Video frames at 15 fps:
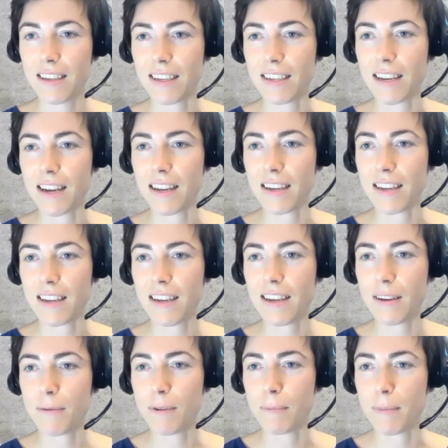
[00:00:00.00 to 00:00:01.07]
And Hannah,
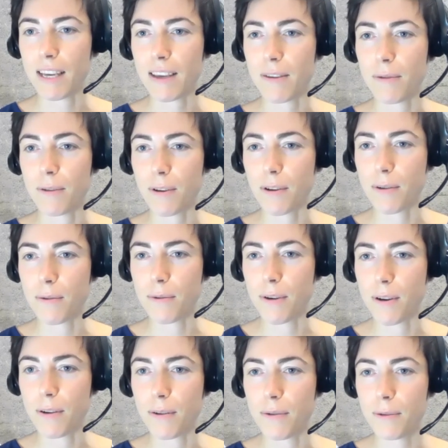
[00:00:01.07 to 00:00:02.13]
I will make you
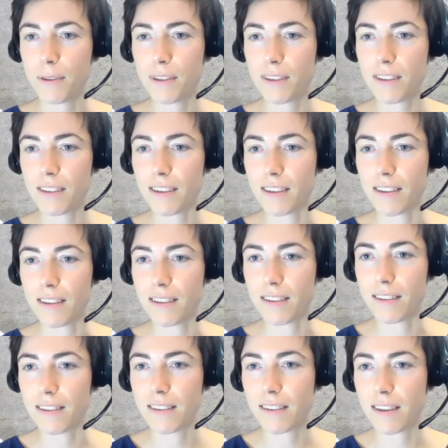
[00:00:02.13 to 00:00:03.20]
co-host.
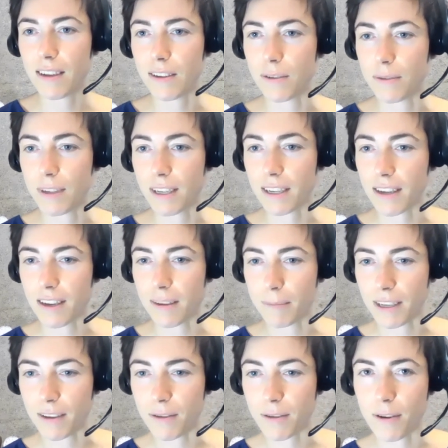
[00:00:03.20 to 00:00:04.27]
Uh, oh no, I can't
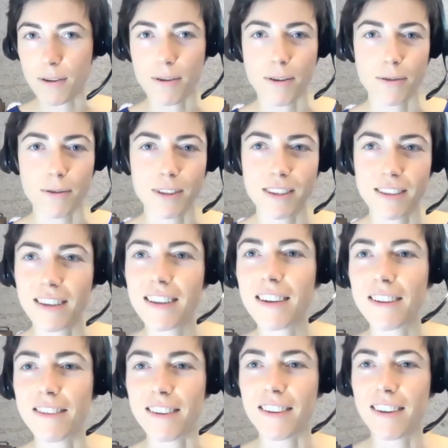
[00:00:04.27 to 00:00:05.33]
make you co-host.
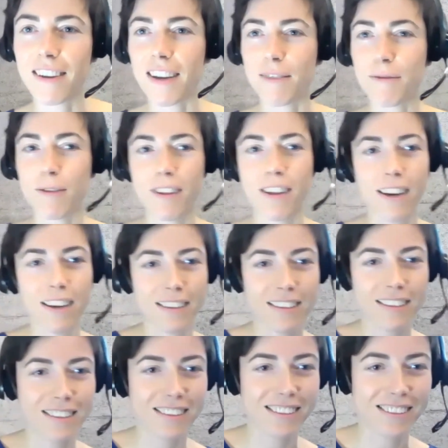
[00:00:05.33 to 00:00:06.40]
I will
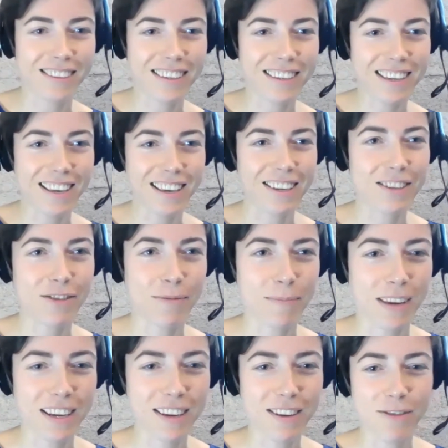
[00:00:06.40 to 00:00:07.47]
ask uh, Gig to
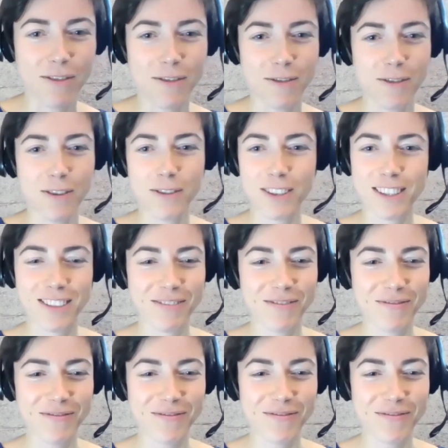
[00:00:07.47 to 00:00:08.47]
make you co-host,